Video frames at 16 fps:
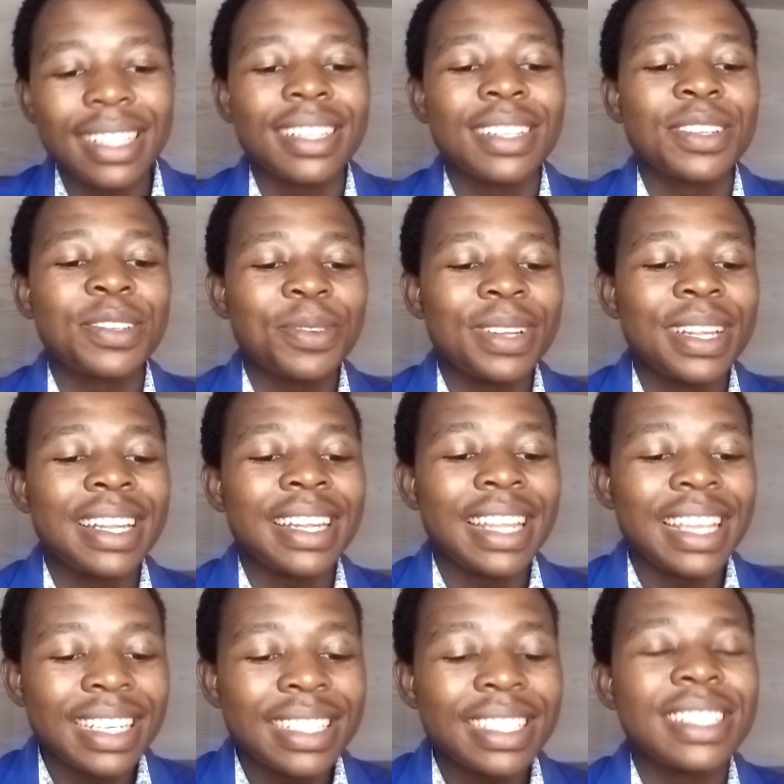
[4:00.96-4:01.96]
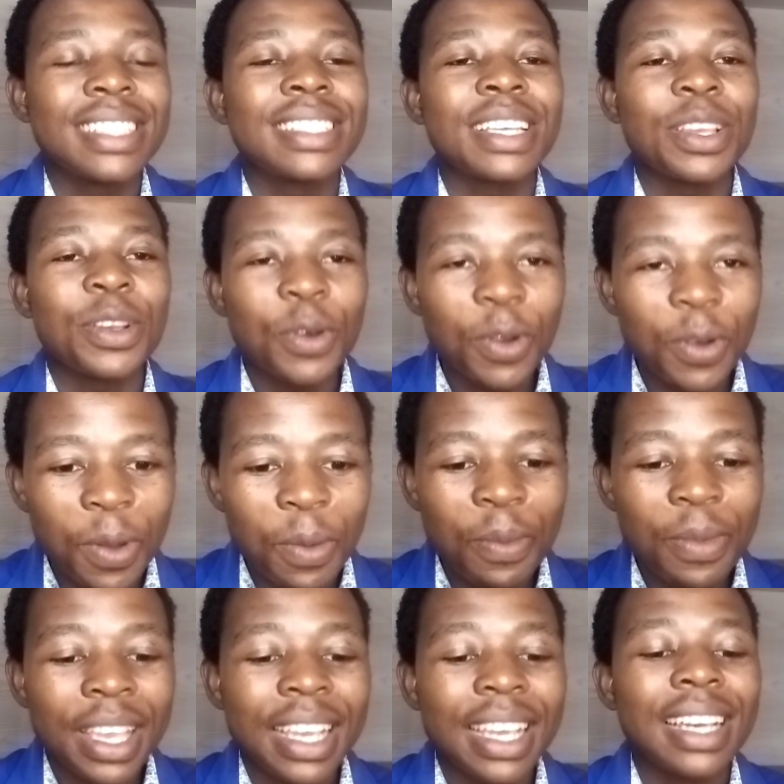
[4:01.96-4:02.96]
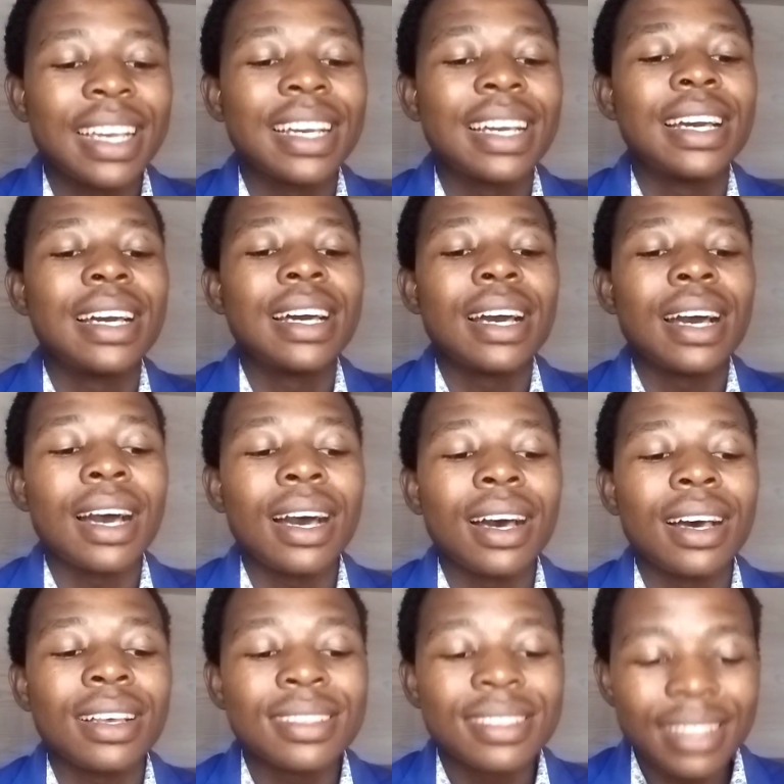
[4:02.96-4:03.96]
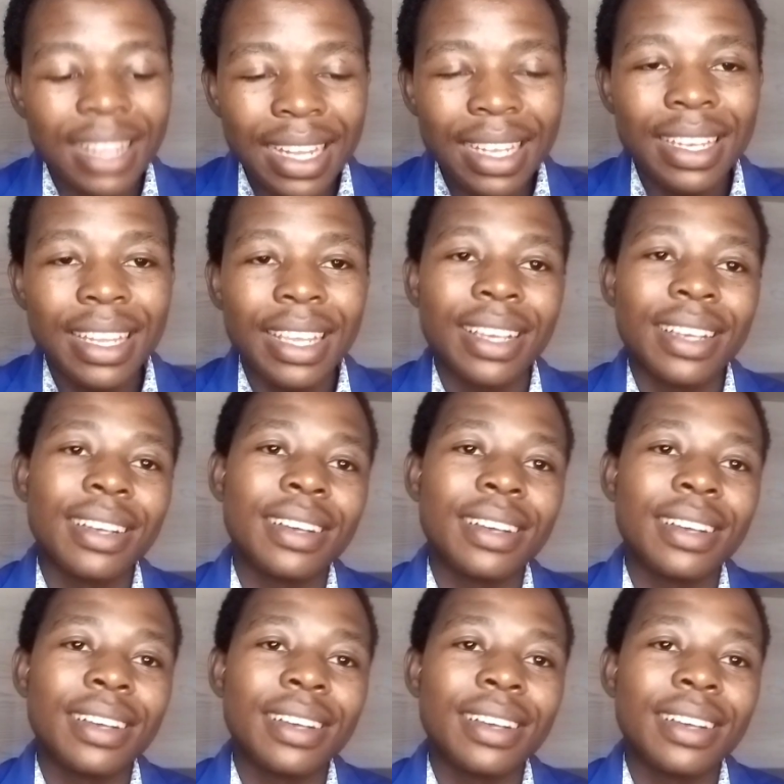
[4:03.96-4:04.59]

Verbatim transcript: to the nation's economic uh, standing.